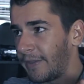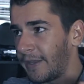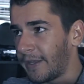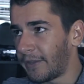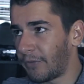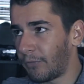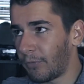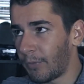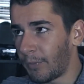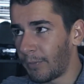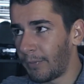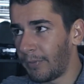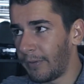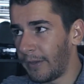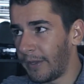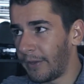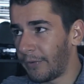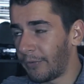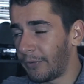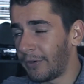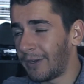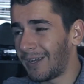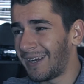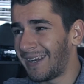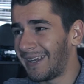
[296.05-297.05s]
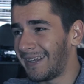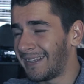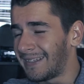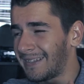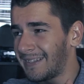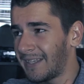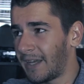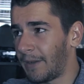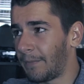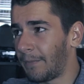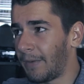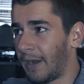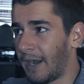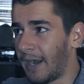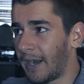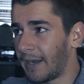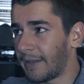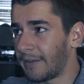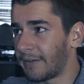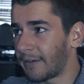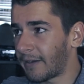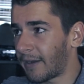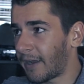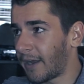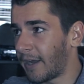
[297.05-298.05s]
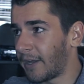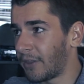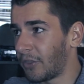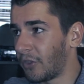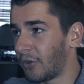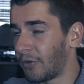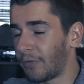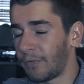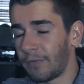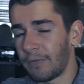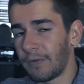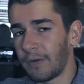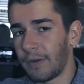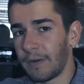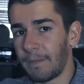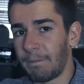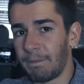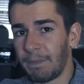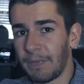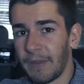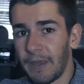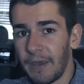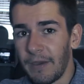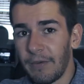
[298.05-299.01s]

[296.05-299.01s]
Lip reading: that would be really some other kind of